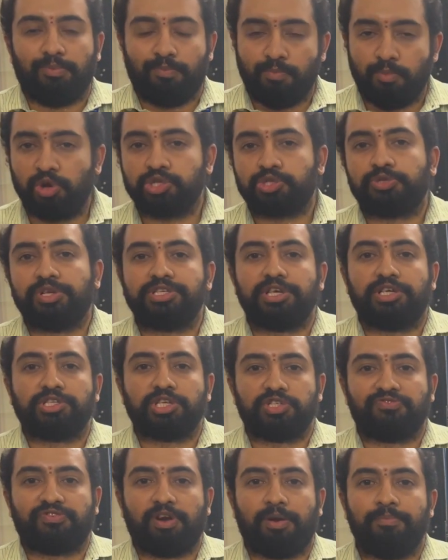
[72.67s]
Most
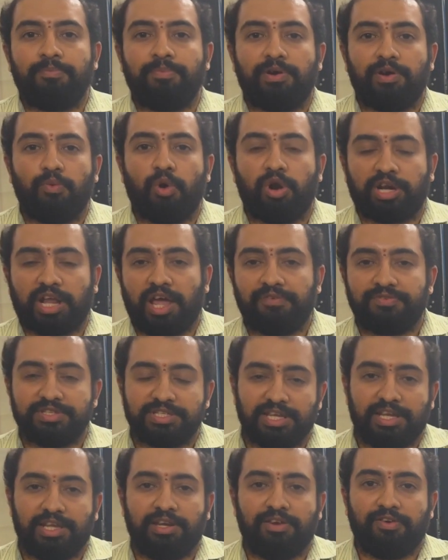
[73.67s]
researchers, from what I have
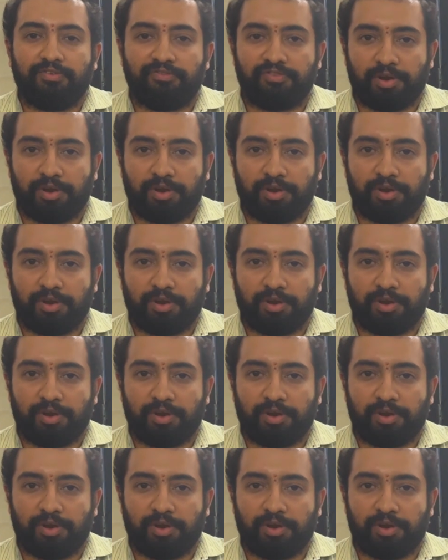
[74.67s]
seen